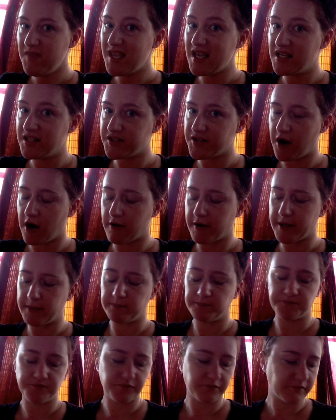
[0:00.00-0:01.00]
Sorry.
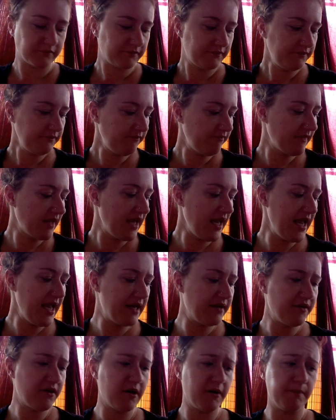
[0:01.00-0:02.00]

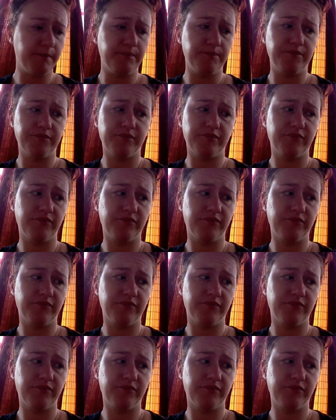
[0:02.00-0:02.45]
And, um,